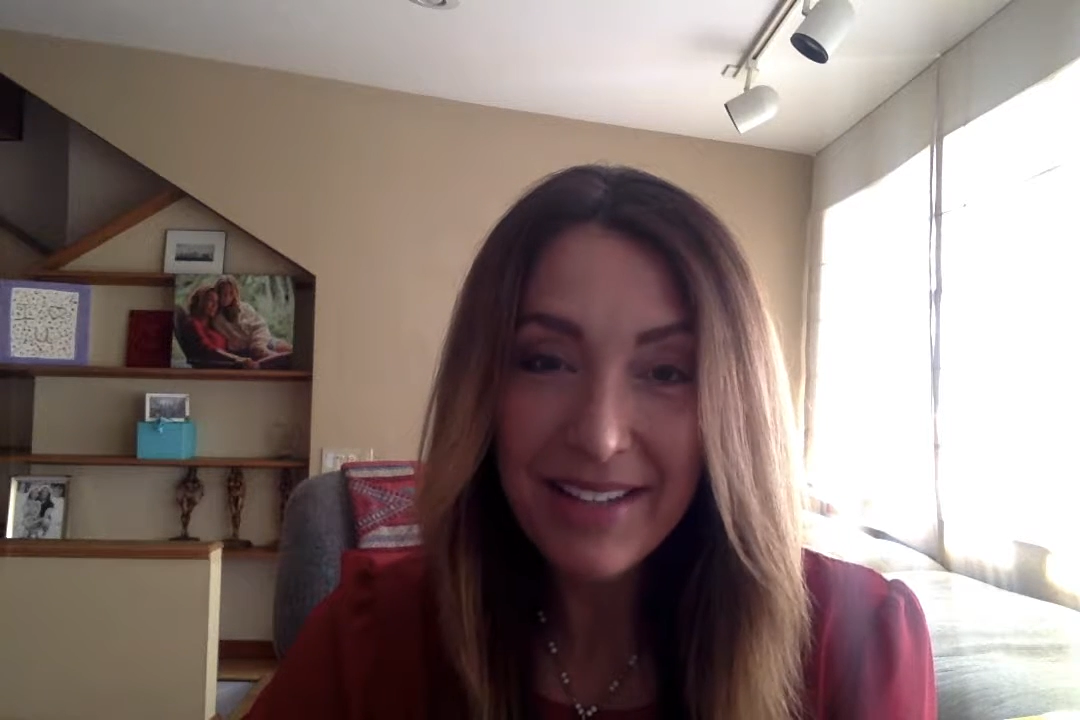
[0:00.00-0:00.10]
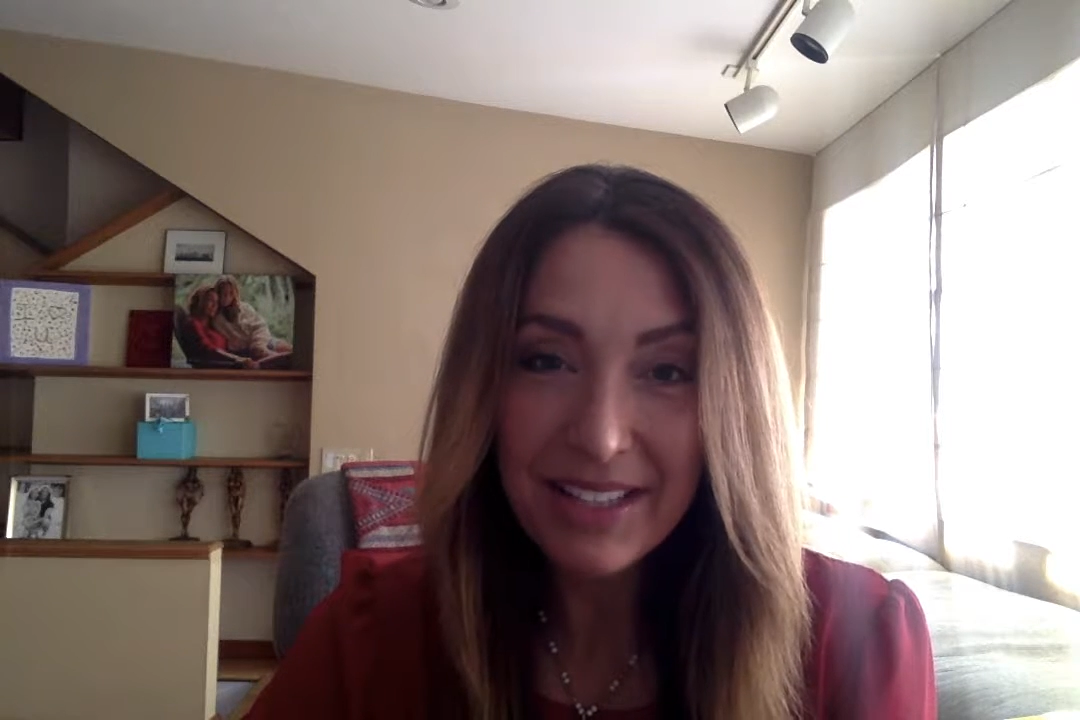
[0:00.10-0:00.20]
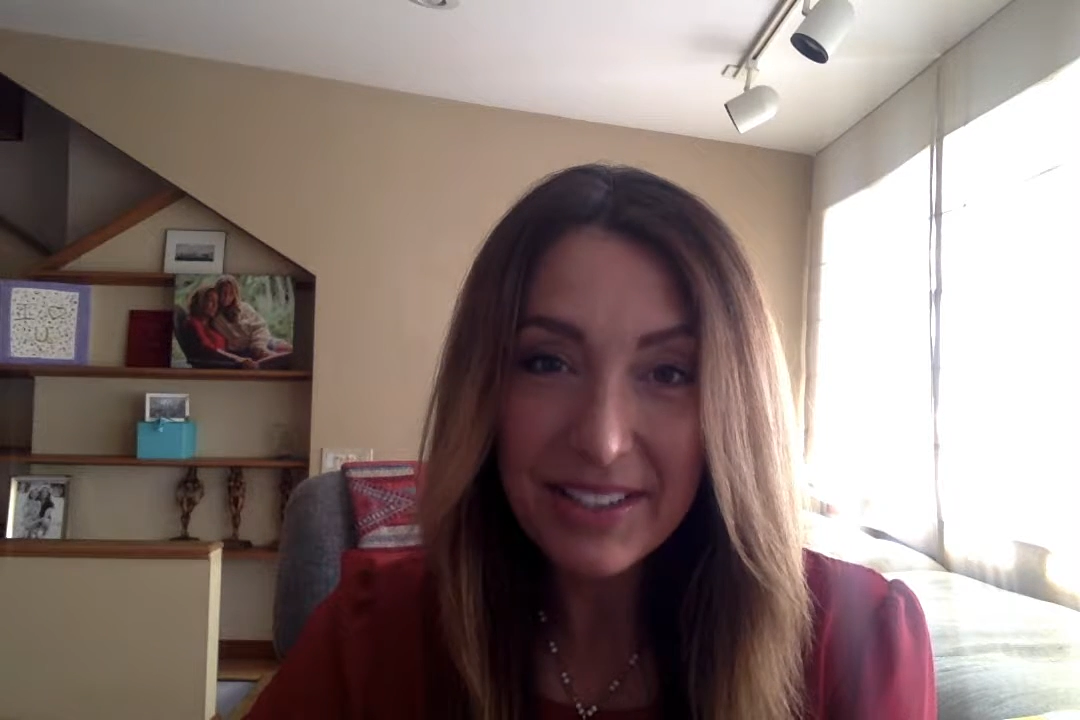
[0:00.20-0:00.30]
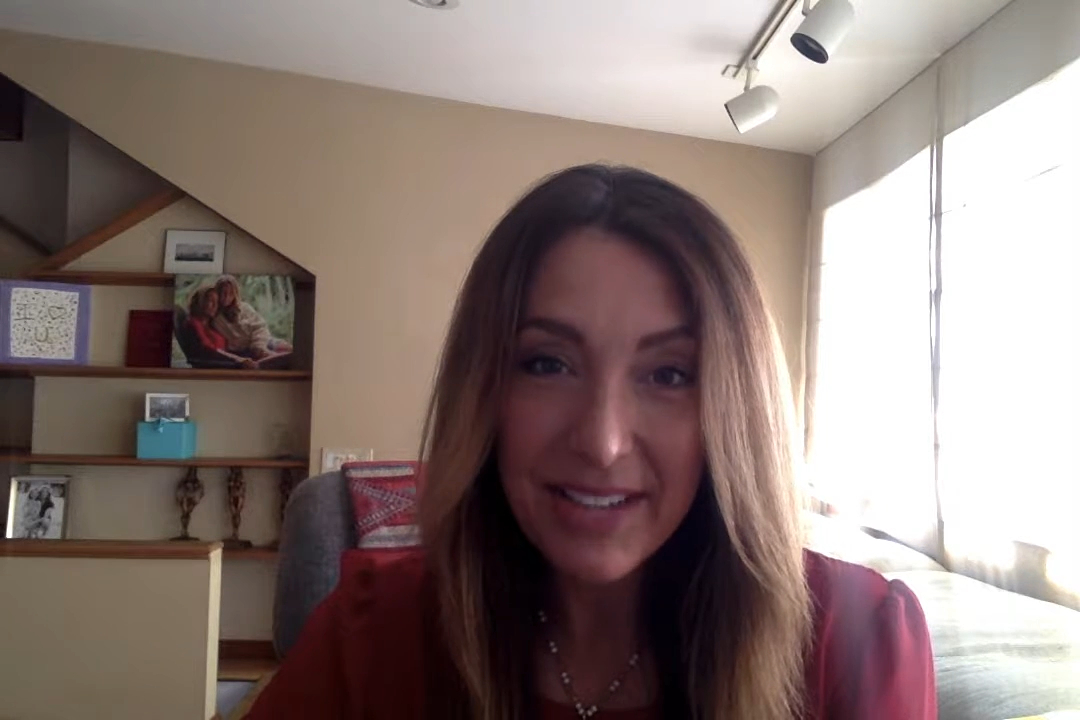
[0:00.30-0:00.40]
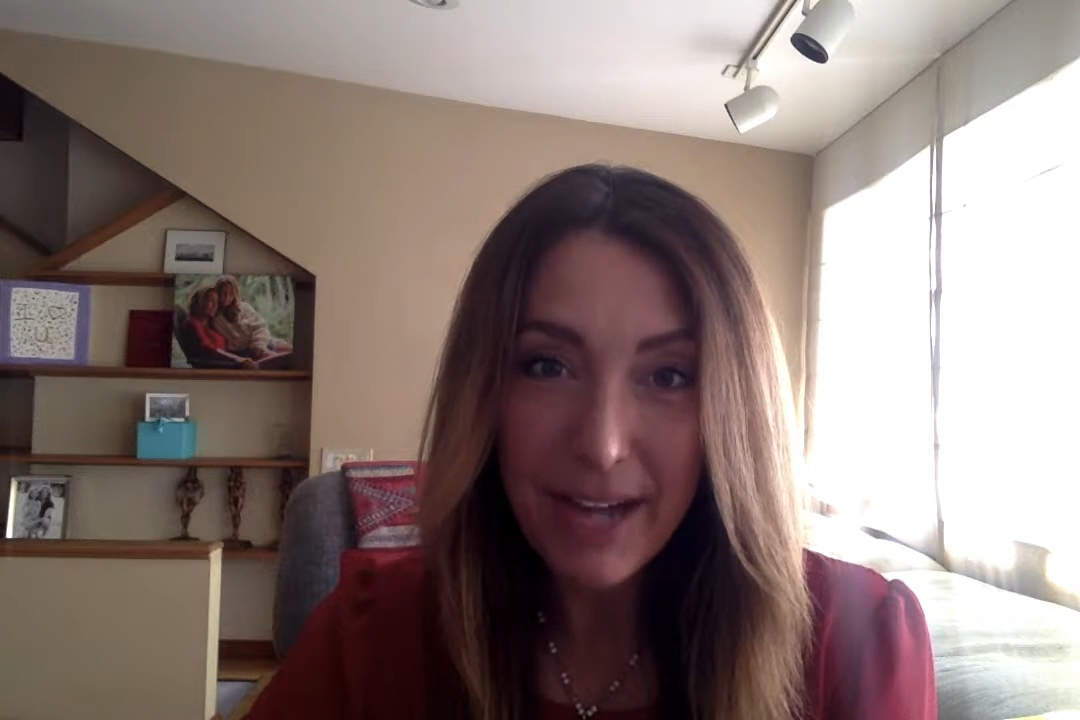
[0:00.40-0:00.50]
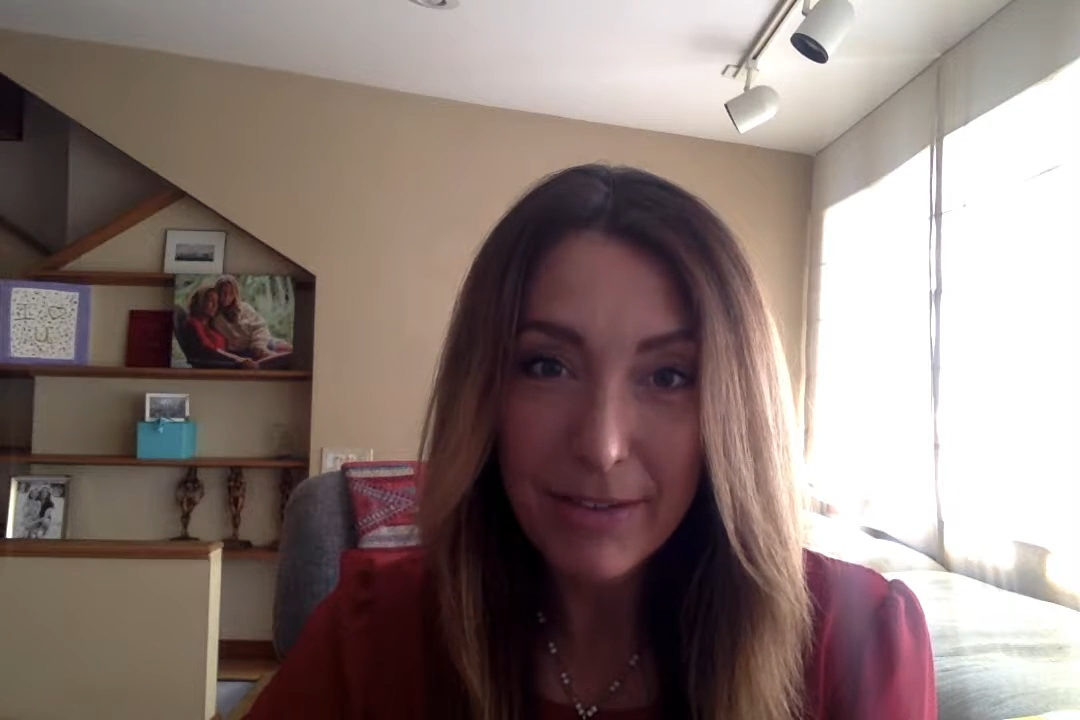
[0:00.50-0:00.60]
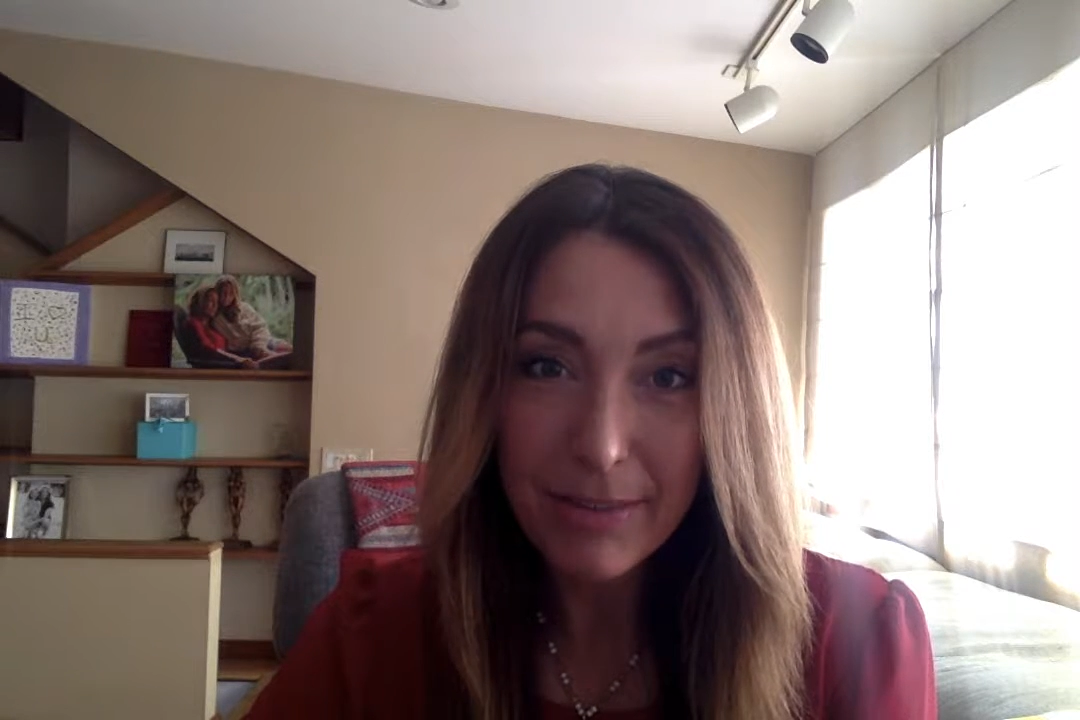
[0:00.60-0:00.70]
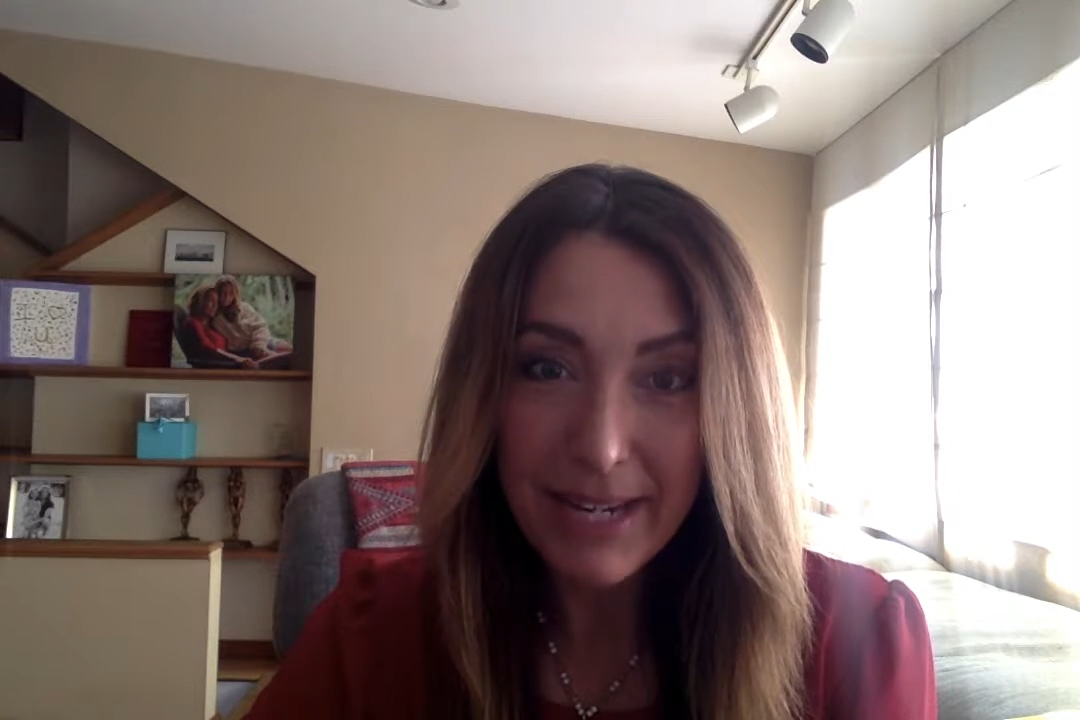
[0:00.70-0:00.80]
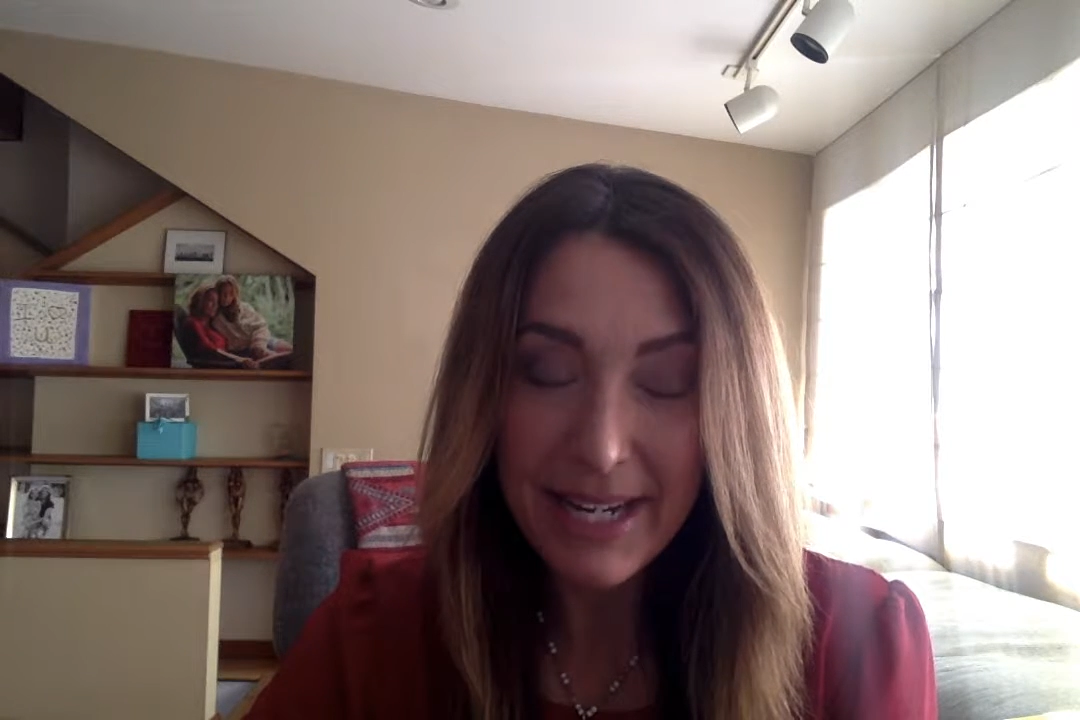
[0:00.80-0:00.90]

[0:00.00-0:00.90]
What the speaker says: lookout for my